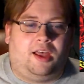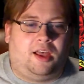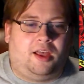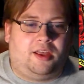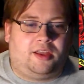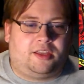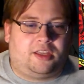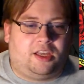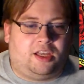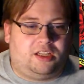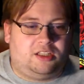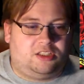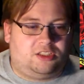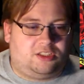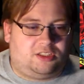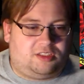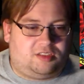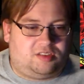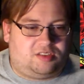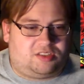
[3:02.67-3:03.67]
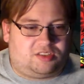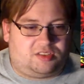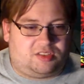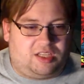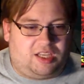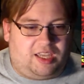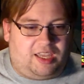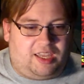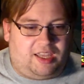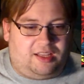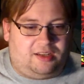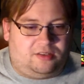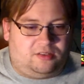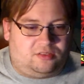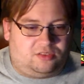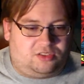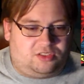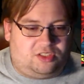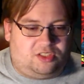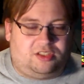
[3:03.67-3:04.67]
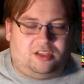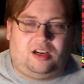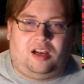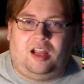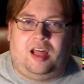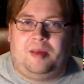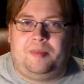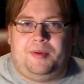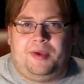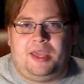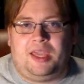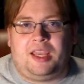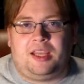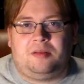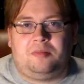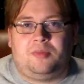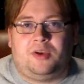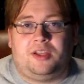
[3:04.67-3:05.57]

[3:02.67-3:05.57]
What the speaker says: conscious and still in a lot of pain,